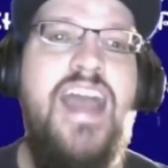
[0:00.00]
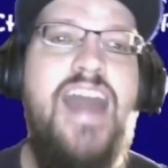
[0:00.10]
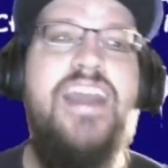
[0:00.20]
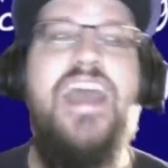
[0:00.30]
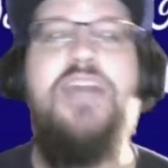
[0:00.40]

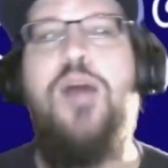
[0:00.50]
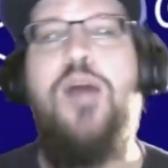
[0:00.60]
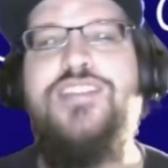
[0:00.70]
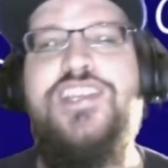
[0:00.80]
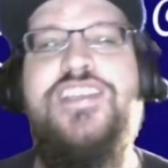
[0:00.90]
And again,
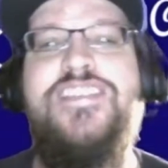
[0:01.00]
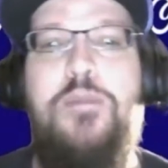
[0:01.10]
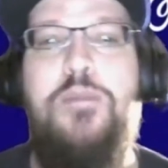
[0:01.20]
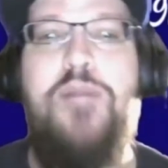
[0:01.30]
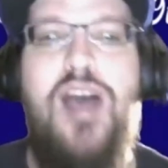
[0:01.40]
apologies
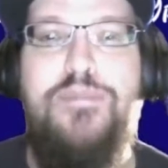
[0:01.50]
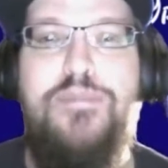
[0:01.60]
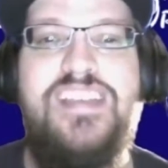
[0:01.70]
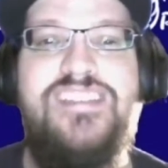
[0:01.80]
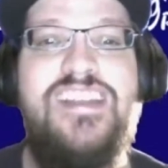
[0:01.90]
to Bob,
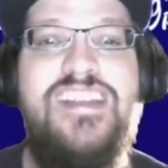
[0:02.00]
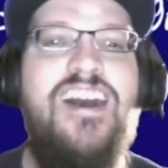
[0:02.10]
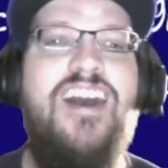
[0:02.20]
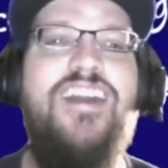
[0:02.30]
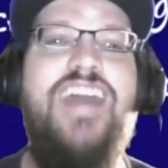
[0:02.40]
because
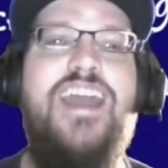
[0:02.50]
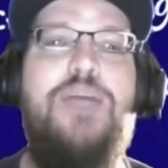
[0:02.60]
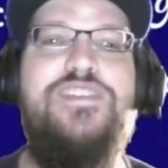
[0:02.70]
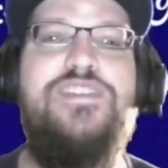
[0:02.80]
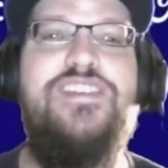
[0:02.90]
on that
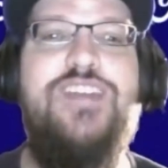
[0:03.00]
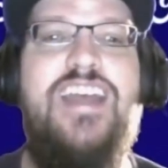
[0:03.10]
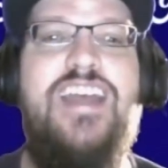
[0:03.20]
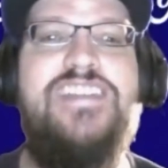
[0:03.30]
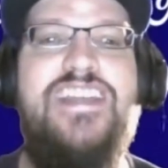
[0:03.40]
episode,
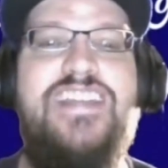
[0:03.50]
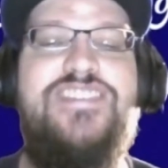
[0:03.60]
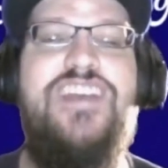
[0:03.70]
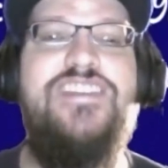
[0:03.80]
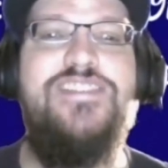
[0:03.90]
I said
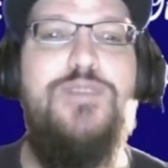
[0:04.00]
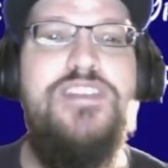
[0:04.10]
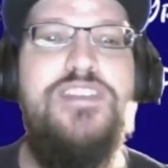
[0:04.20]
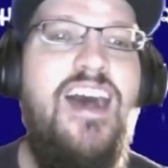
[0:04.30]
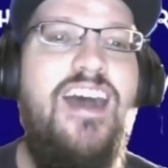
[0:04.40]
Justin
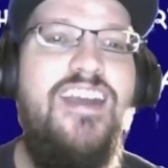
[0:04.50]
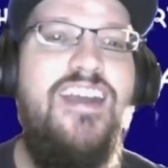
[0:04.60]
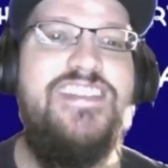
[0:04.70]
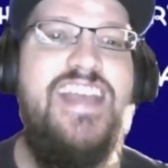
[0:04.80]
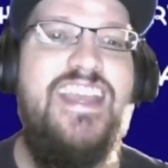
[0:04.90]
was
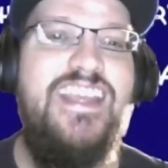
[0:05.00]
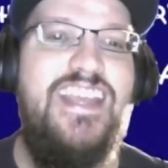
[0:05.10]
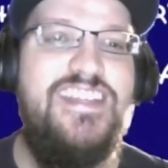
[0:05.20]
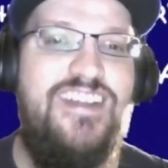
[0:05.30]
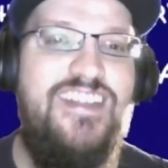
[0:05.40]
our second
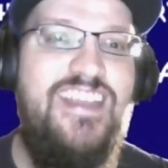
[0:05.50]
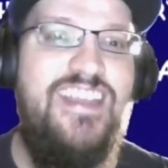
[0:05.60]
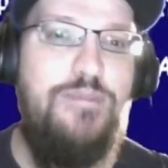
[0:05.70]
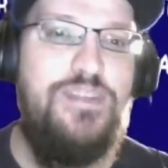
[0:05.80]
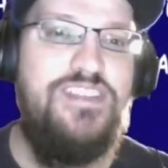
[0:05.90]
guest on
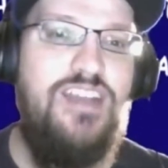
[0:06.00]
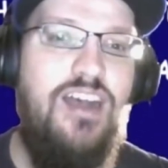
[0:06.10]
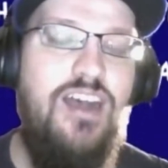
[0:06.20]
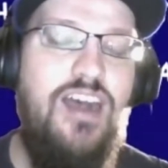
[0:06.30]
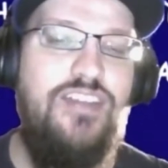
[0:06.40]
the episode
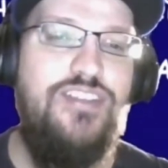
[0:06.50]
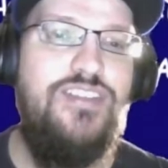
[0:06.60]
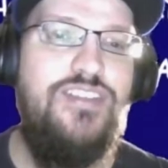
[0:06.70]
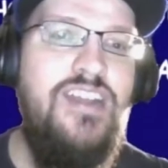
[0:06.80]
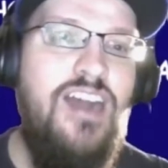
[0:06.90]
on
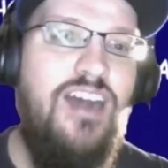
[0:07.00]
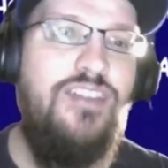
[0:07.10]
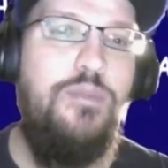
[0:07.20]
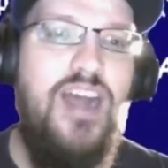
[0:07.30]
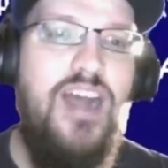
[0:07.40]
the
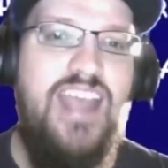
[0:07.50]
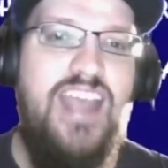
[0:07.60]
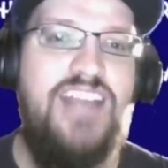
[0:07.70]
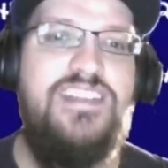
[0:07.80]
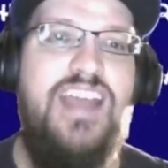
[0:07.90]

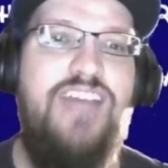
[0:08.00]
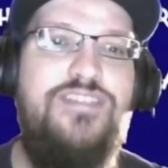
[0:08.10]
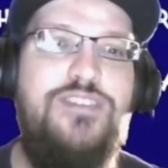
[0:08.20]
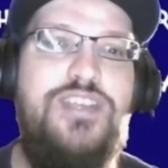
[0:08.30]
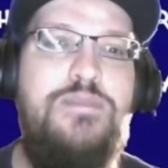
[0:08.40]
podcast
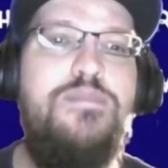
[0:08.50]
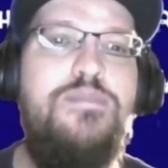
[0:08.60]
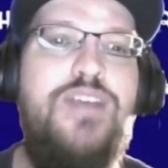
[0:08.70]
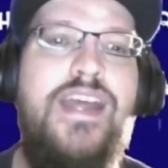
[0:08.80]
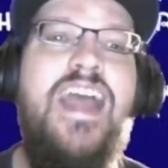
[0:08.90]
after Timmy,
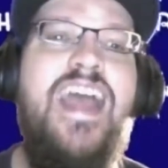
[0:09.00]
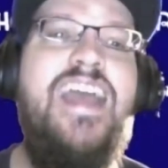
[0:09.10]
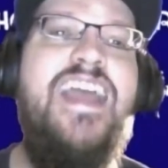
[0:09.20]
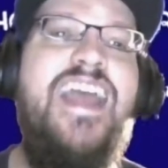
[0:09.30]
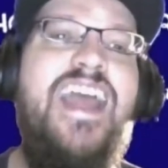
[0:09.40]
Britt.
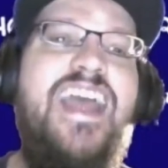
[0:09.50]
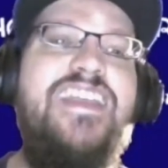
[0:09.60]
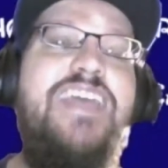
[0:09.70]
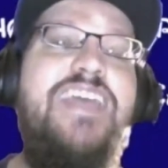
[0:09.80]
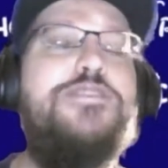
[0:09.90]

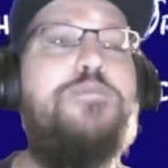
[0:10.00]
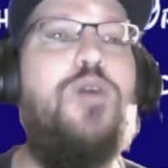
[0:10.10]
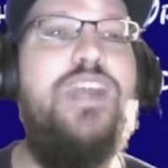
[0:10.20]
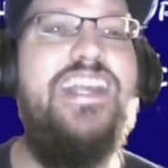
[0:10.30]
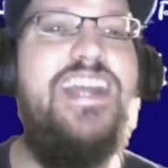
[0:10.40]
And it was
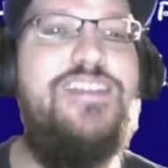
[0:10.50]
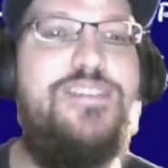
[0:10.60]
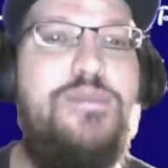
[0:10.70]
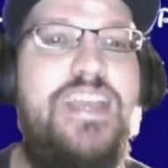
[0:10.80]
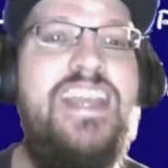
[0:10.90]
pointed out
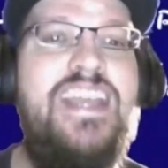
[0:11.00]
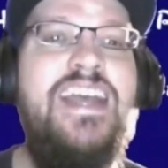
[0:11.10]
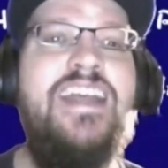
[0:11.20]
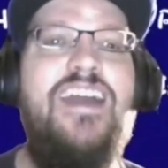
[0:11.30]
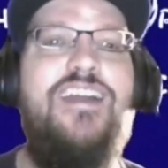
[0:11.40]
to me
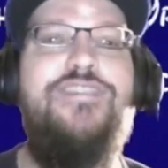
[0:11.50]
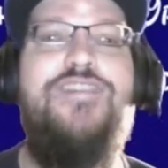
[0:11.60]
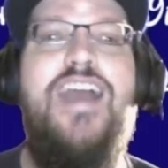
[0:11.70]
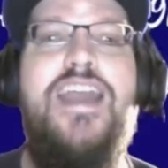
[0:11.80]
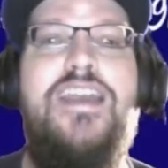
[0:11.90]
that our
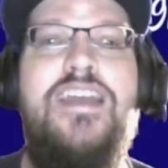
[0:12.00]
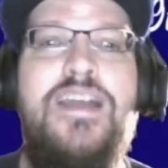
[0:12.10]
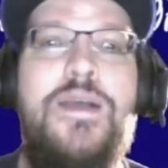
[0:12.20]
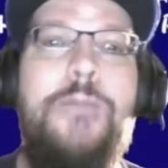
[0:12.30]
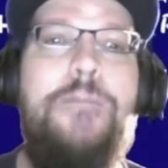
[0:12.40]
friend
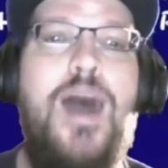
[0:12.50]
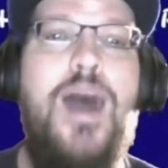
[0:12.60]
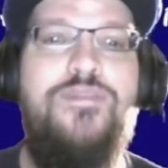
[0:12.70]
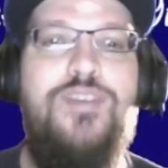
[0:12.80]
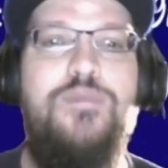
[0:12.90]

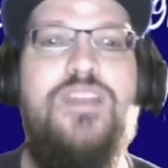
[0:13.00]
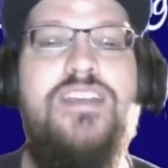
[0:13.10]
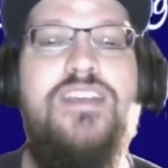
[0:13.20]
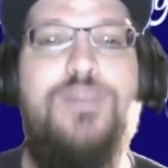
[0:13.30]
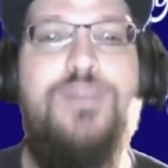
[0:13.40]
Bob from
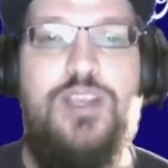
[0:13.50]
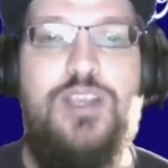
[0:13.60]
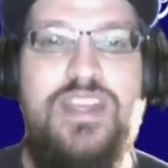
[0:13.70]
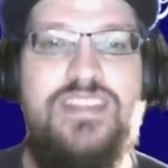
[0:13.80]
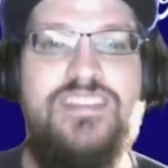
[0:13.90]
the
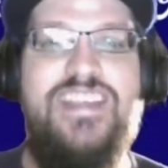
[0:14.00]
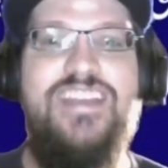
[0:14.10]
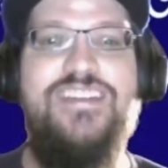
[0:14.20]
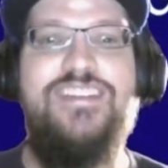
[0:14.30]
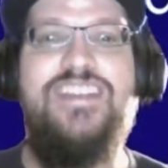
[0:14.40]
Cretans
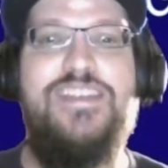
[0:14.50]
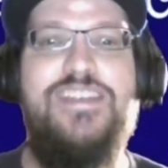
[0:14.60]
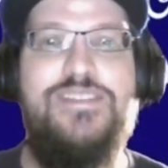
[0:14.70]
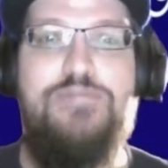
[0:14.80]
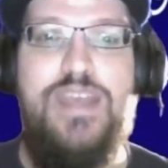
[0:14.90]
Guild
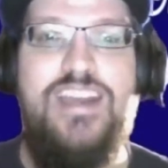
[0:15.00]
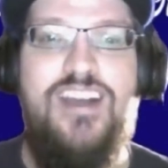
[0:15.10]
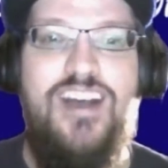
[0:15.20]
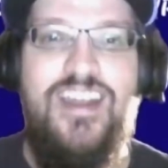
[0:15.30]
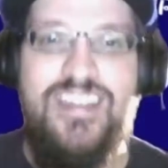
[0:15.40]
has been
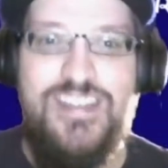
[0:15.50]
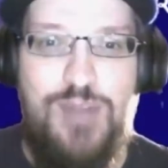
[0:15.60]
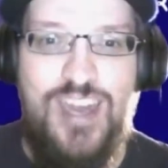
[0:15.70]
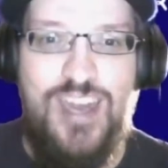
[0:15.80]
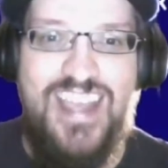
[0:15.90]
on this
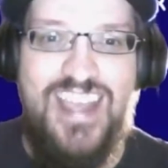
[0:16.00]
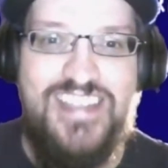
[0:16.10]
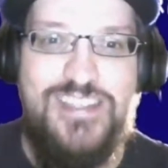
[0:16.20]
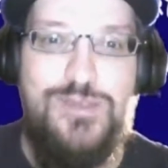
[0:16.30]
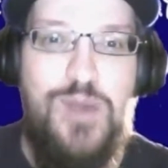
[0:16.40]

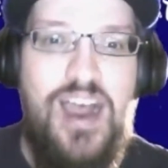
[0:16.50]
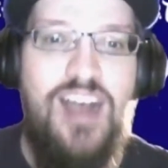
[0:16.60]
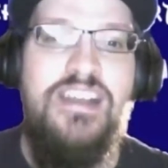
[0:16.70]
podcast as well.